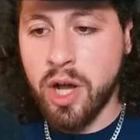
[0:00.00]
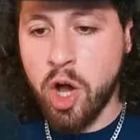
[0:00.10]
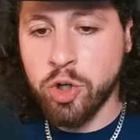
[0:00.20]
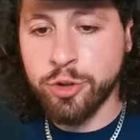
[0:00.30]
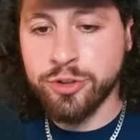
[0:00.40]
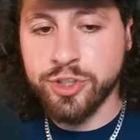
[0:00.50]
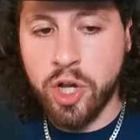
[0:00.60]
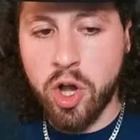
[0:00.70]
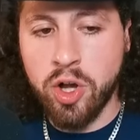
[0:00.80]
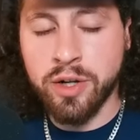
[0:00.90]
Uncle
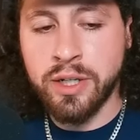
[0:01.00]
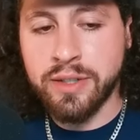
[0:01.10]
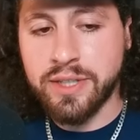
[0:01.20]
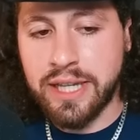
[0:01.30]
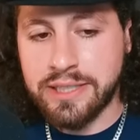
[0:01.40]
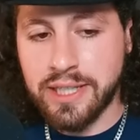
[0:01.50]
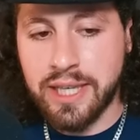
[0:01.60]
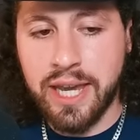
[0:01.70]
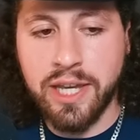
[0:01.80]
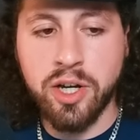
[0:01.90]
Song, to get the
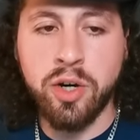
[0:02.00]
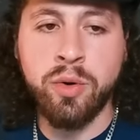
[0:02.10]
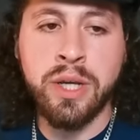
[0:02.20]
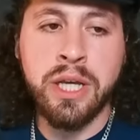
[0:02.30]
KO